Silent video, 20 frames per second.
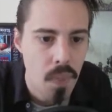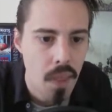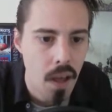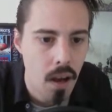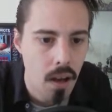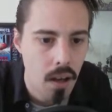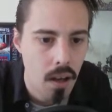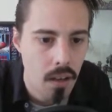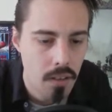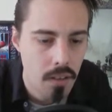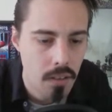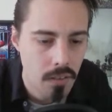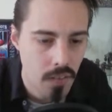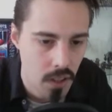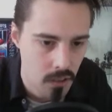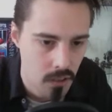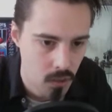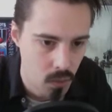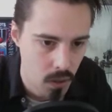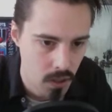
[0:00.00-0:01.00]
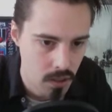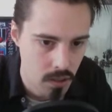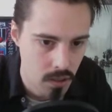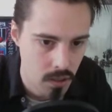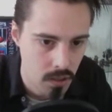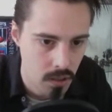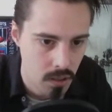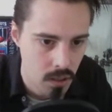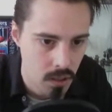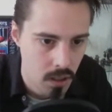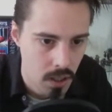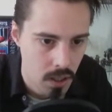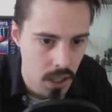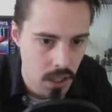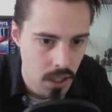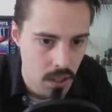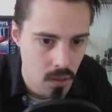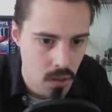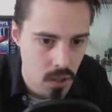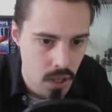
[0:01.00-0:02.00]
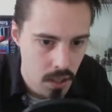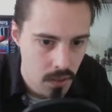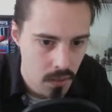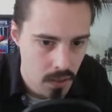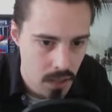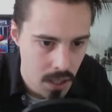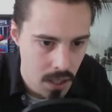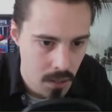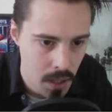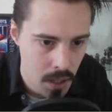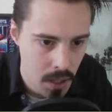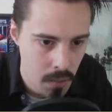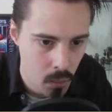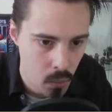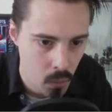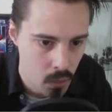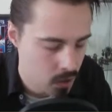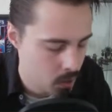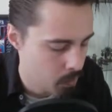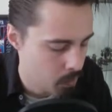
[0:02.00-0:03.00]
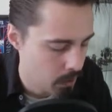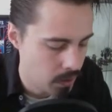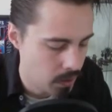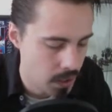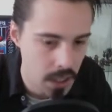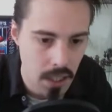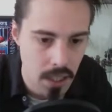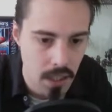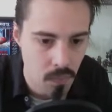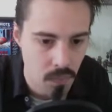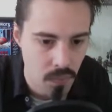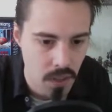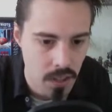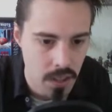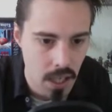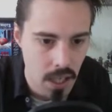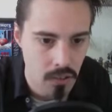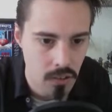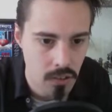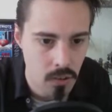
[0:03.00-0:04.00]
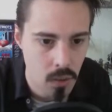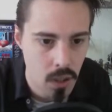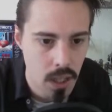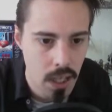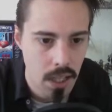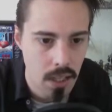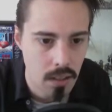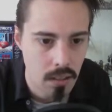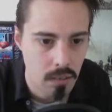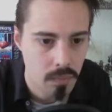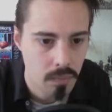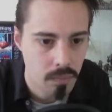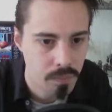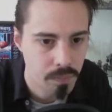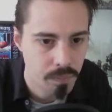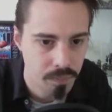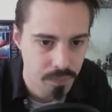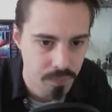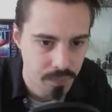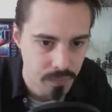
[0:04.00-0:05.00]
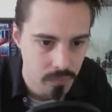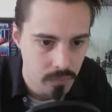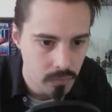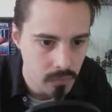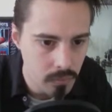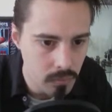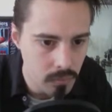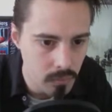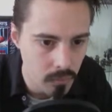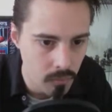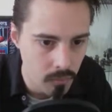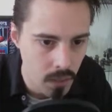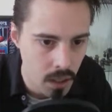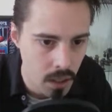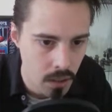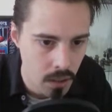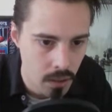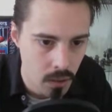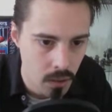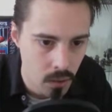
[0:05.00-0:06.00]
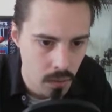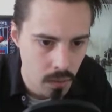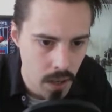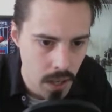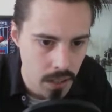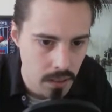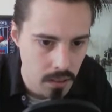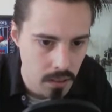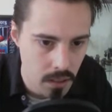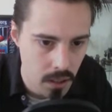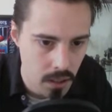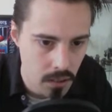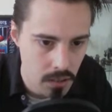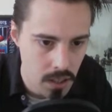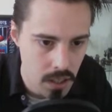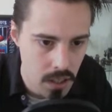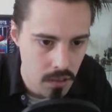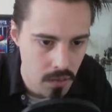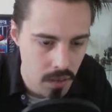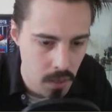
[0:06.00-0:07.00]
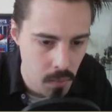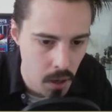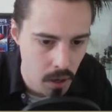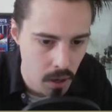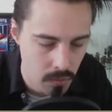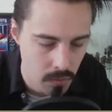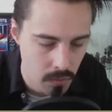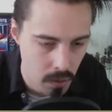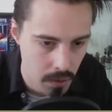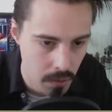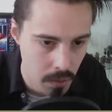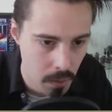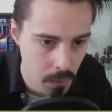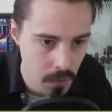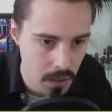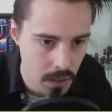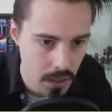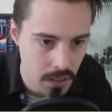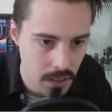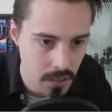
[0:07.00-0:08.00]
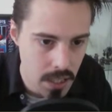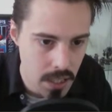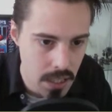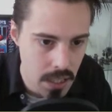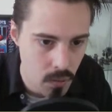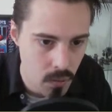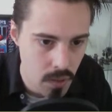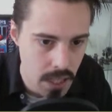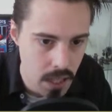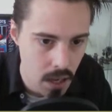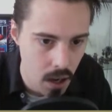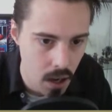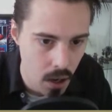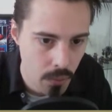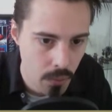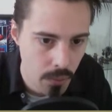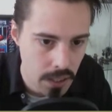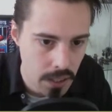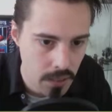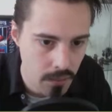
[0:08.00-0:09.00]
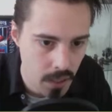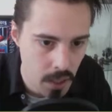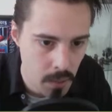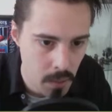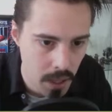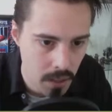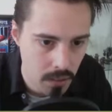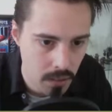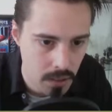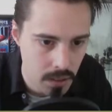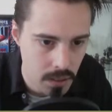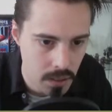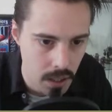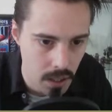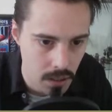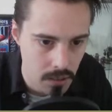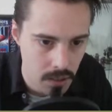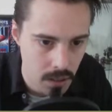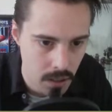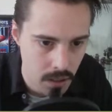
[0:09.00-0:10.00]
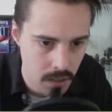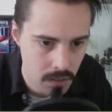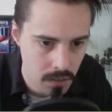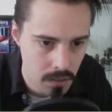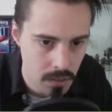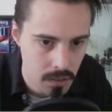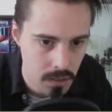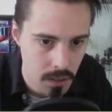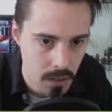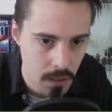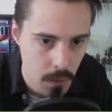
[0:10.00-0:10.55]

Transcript: The first question, can you check the town map with your Pokégear? Yes, you can. You're correct. Is Nidorina only female? Yes, it is.